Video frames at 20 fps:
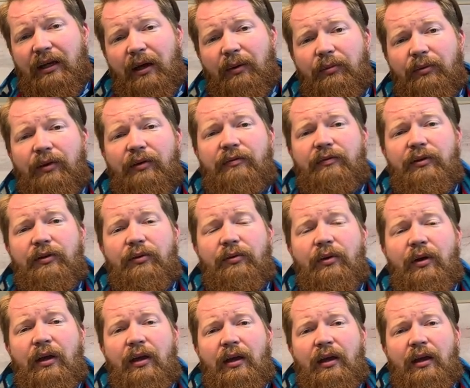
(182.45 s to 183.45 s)
A couple of you
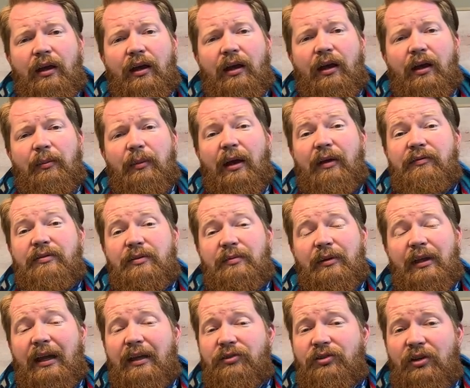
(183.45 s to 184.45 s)
have some
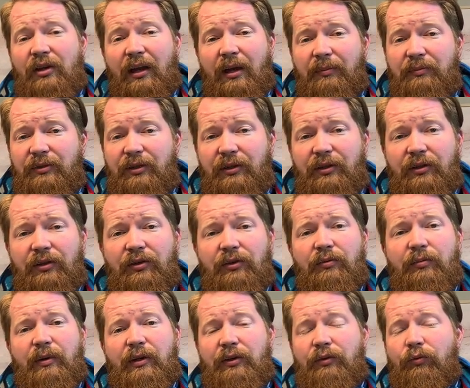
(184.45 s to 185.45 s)
catching up to
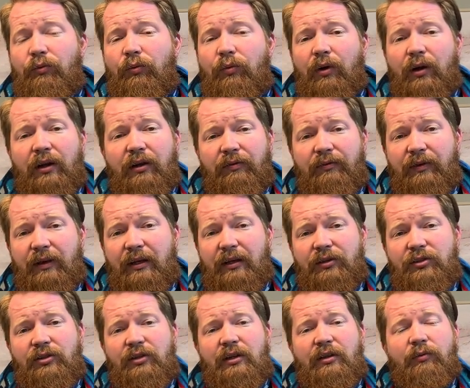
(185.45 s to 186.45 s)
do, but you want to
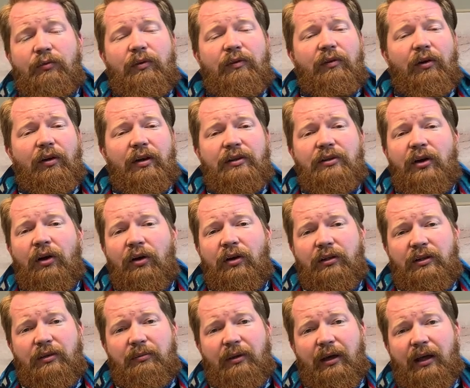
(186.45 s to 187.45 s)
finish it, and we've already
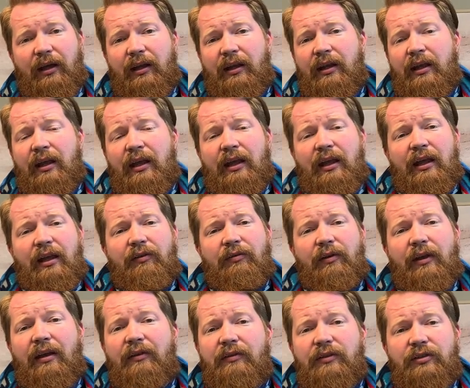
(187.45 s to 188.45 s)
talked about it. If
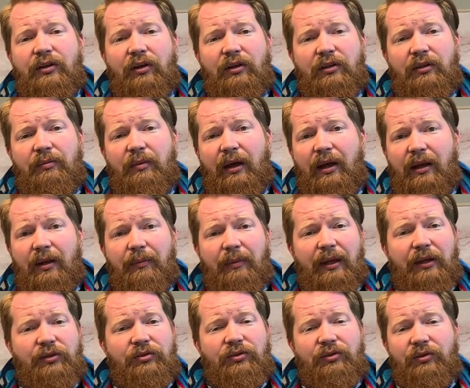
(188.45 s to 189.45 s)
we haven't talked about it,
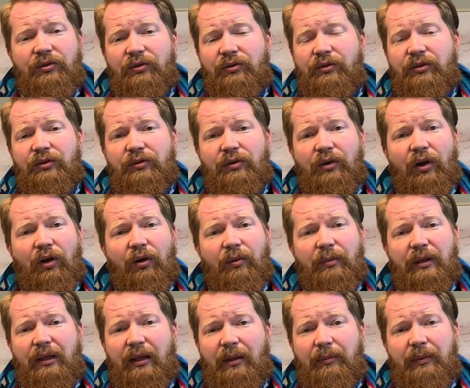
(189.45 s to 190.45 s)
make sure you call
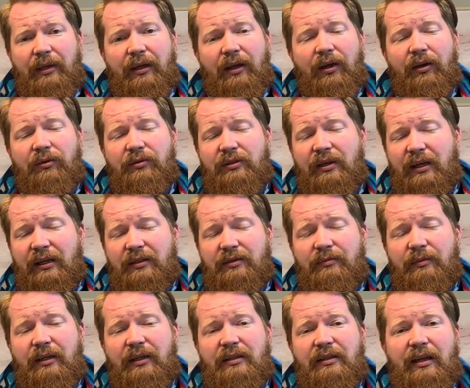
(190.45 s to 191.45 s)
me, let me know,
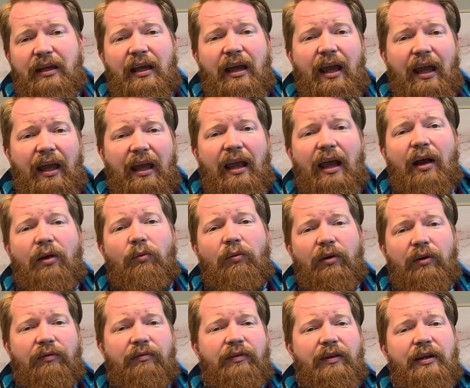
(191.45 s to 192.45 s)
text me, say, hey, I
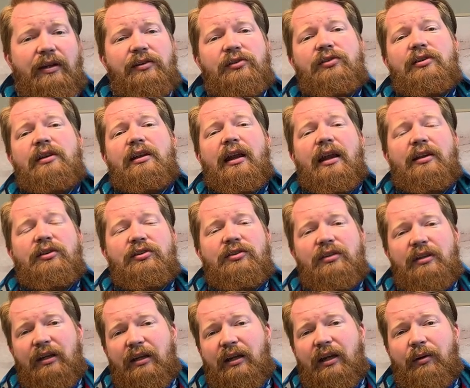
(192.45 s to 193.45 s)
want to finish it. I
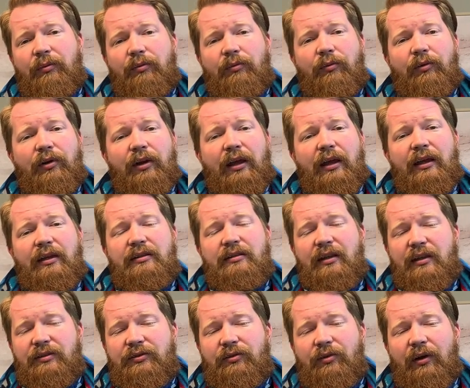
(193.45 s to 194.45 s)
just need a couple more days.
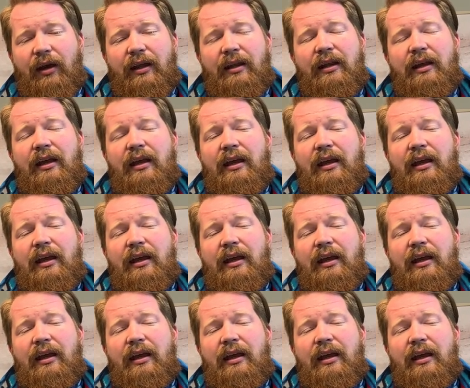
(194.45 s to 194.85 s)
That's great.